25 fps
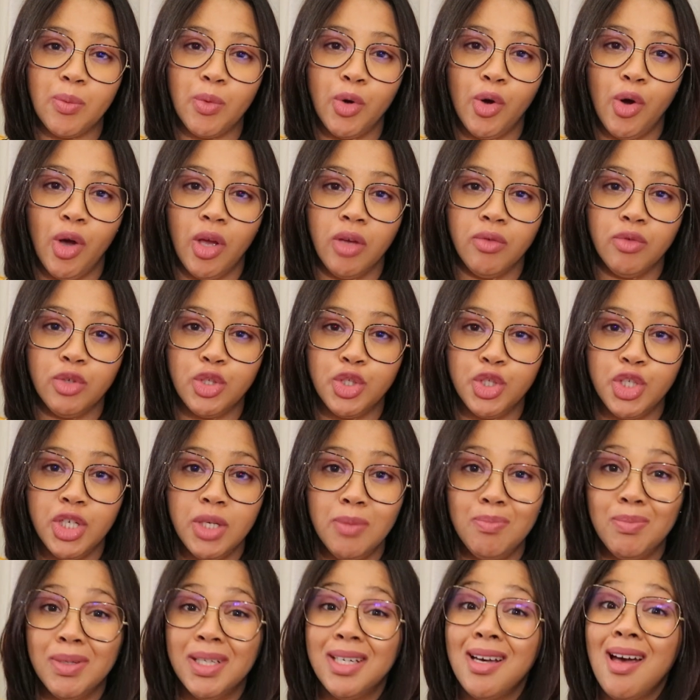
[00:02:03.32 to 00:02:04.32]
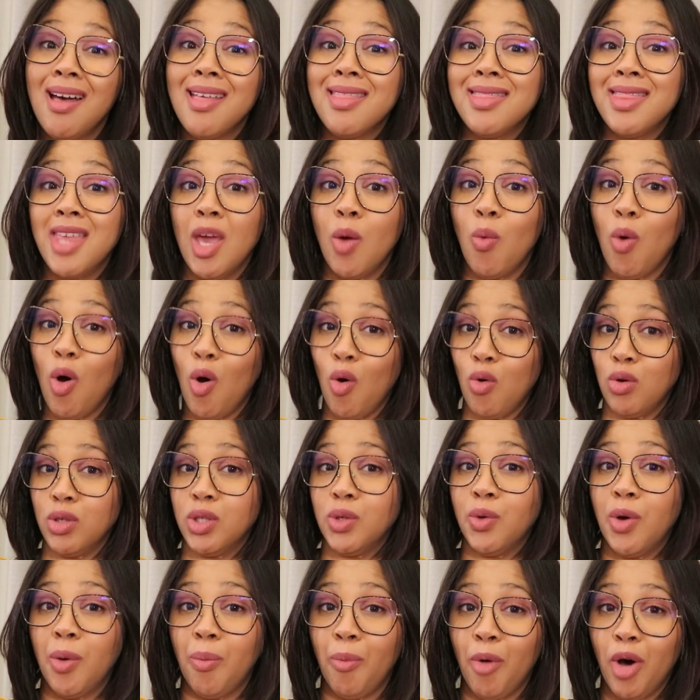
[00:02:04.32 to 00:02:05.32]
that were going for cheaper. There were
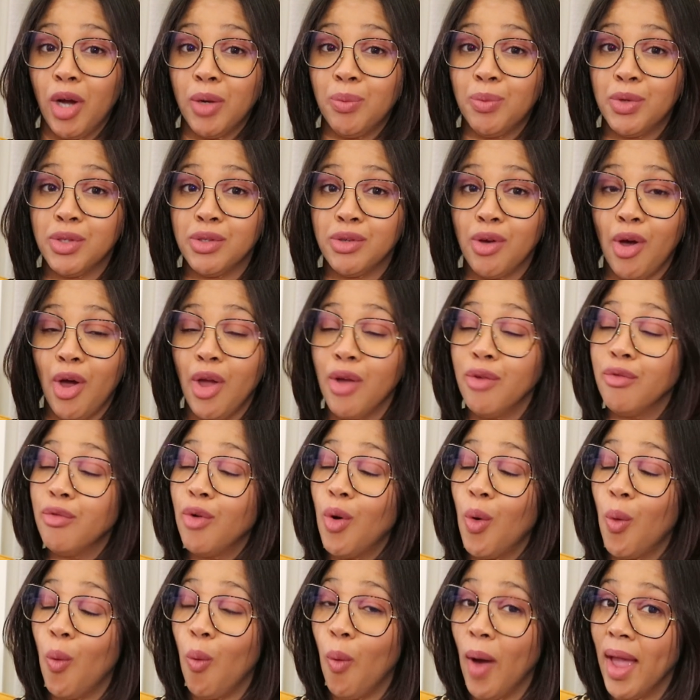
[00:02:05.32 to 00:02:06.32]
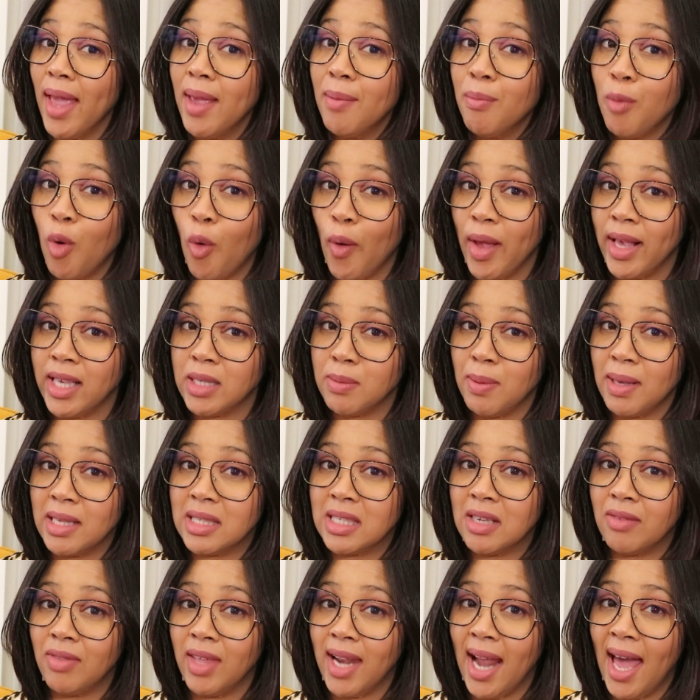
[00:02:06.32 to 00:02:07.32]
also apartments going for way more
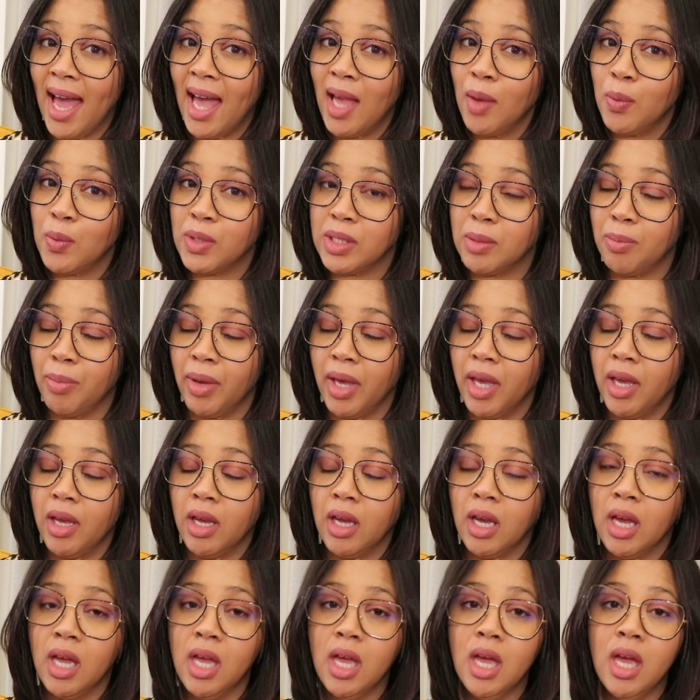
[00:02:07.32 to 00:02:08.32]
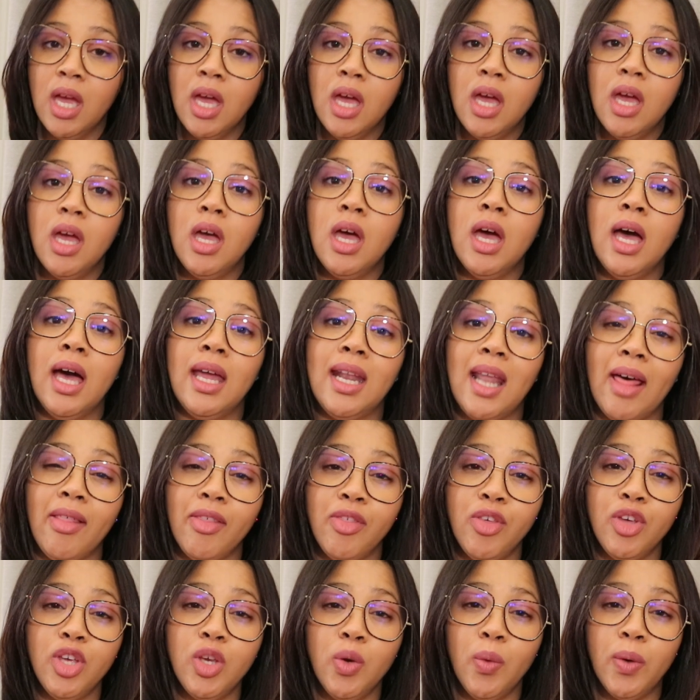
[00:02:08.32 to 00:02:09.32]
expensive than I was paying. Another
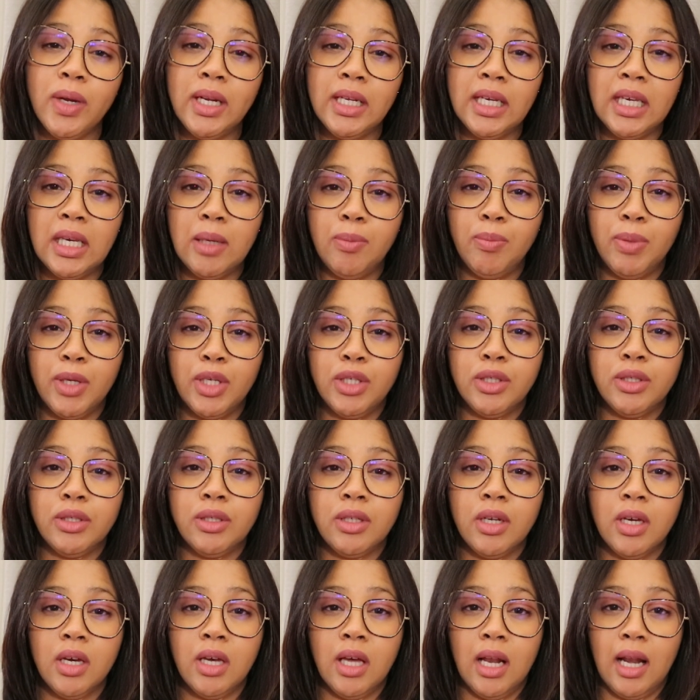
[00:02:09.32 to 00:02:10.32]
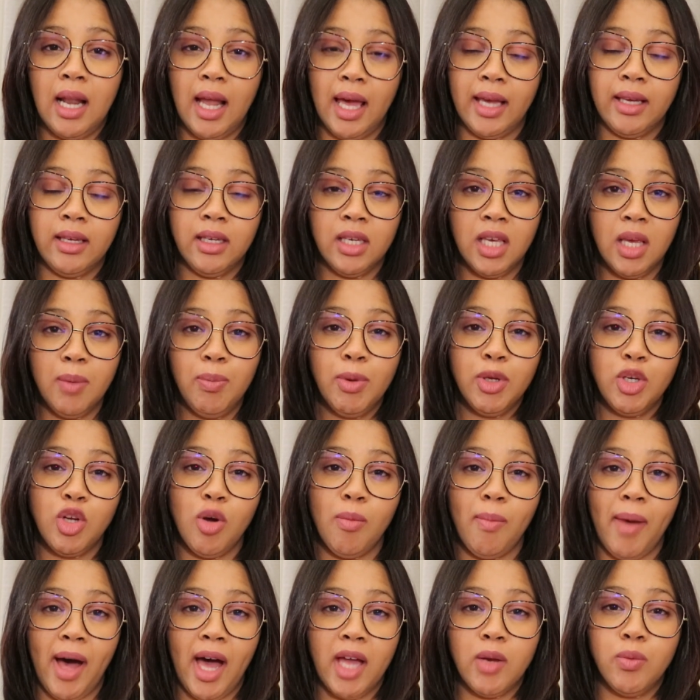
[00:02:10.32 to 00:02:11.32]
thing you want to keep in
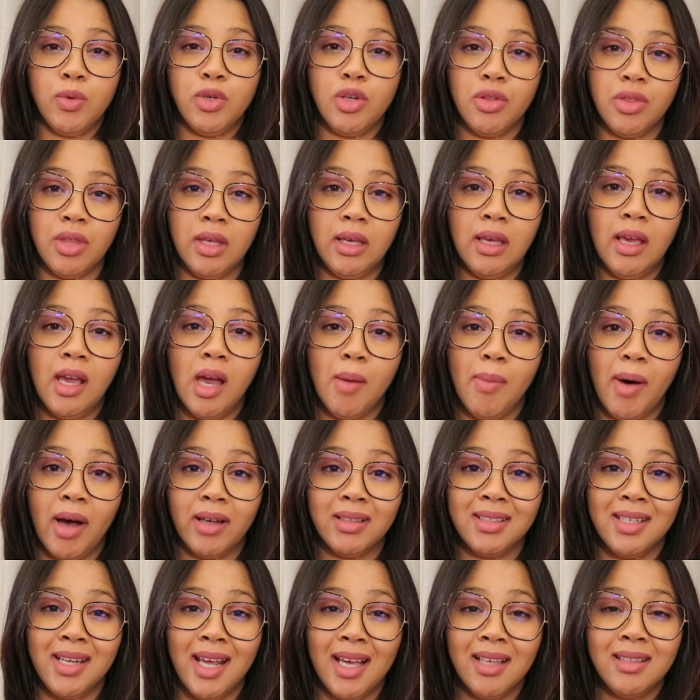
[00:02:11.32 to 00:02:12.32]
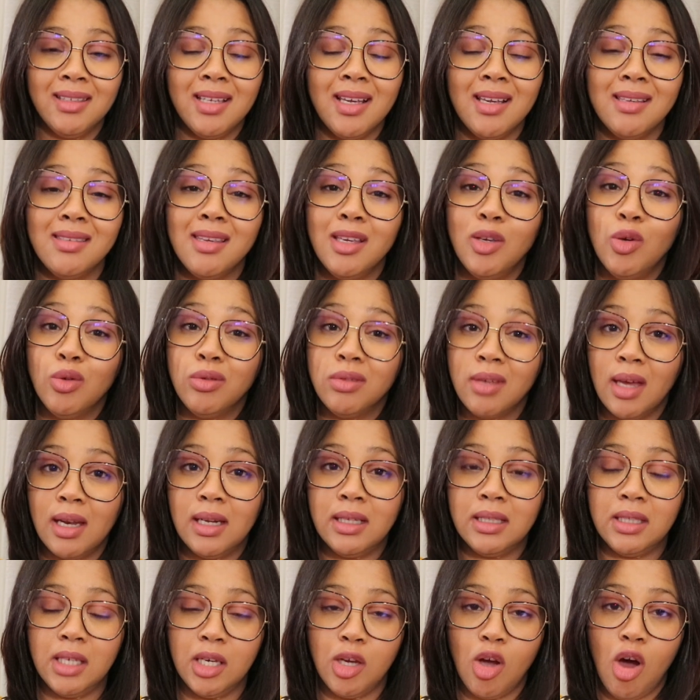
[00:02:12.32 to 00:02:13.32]
your mind when you're thinking about rent is
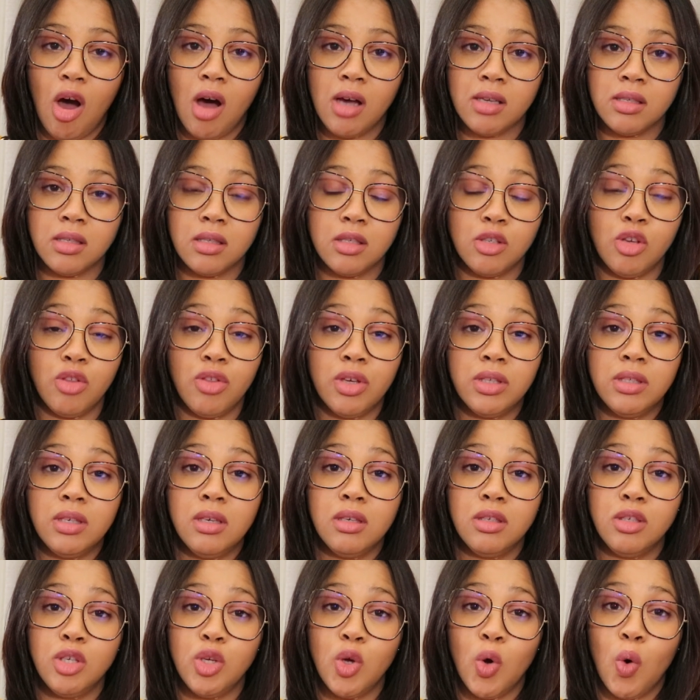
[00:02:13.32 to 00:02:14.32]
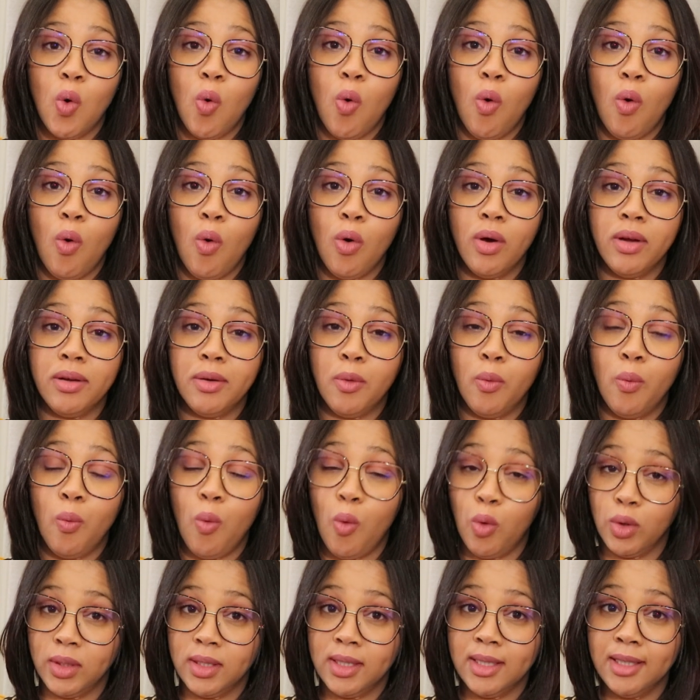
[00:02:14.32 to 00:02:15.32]
utility costs. So this is your
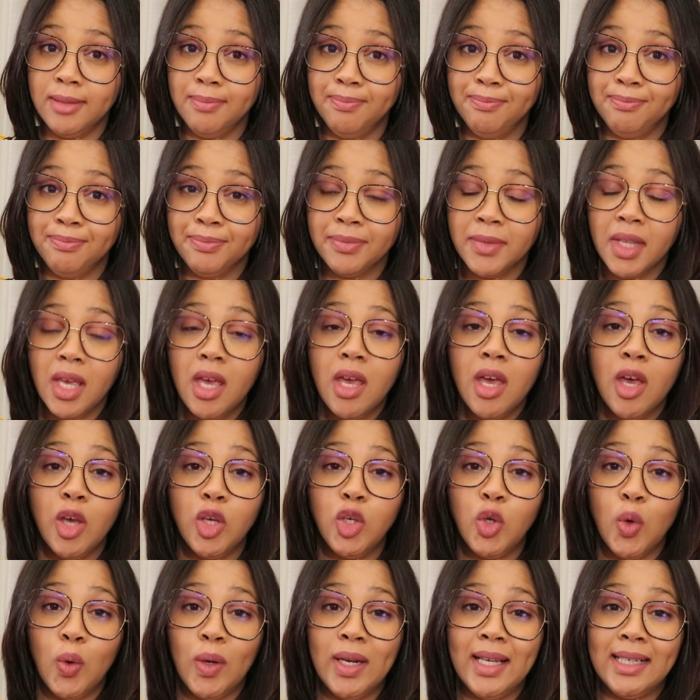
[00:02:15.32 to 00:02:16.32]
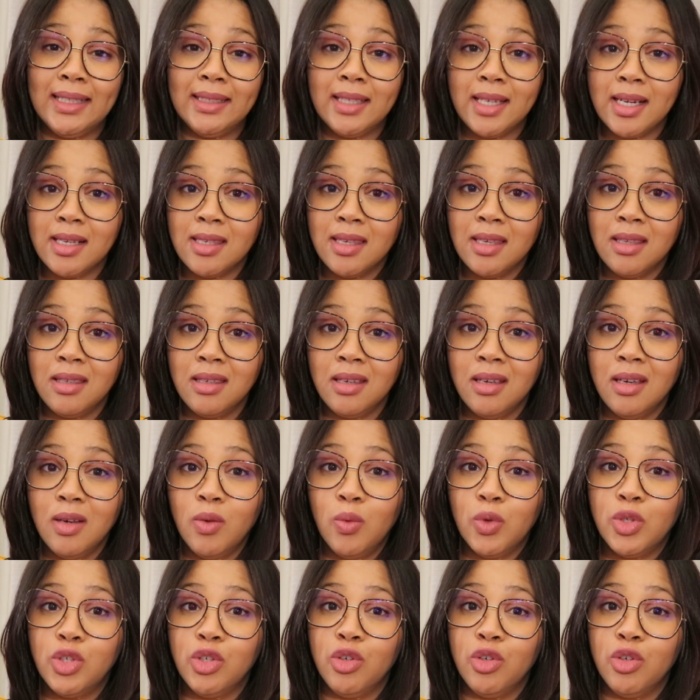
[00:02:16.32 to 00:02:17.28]
water, your electricity,